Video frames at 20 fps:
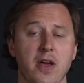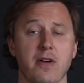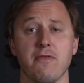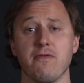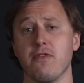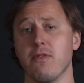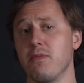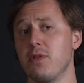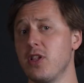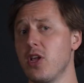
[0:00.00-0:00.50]

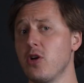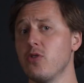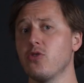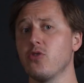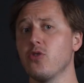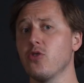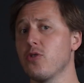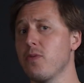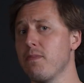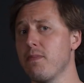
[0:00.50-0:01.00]
From
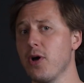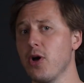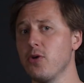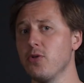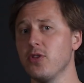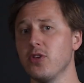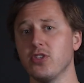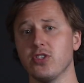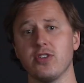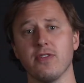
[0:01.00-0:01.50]
local
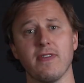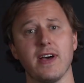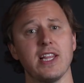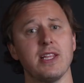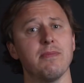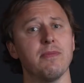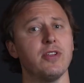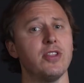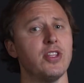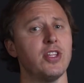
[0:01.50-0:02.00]
component
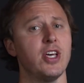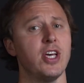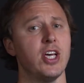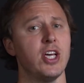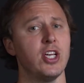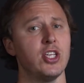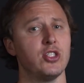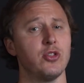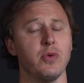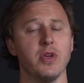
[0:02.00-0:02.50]
development
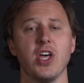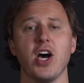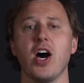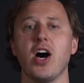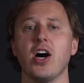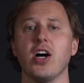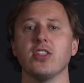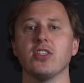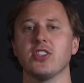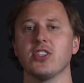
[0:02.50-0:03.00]
to
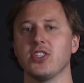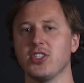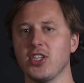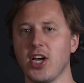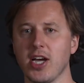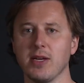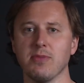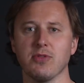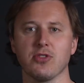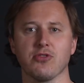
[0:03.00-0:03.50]
enhanced
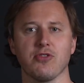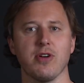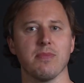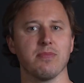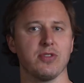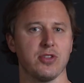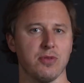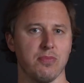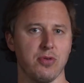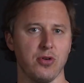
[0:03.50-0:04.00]
TypeScript
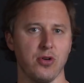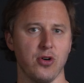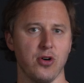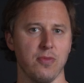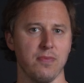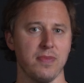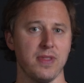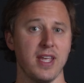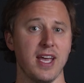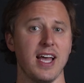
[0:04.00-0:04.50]
support,
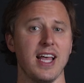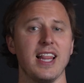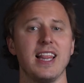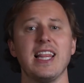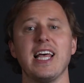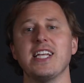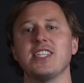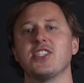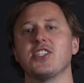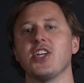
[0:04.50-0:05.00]

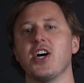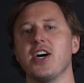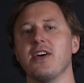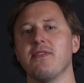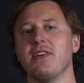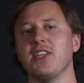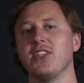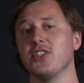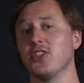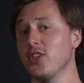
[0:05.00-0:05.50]
let's dive
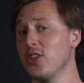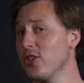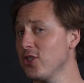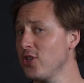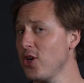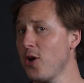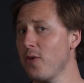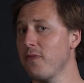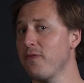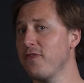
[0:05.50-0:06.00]
into the
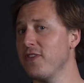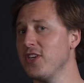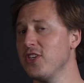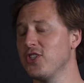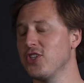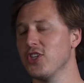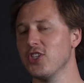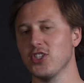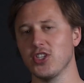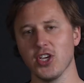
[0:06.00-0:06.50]
top
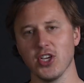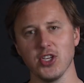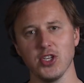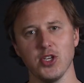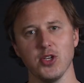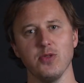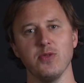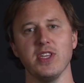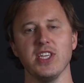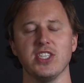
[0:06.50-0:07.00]
features
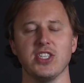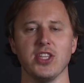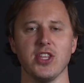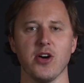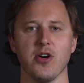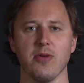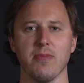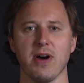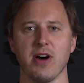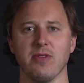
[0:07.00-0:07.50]
you need to
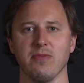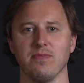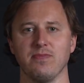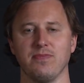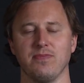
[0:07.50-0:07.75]
know about.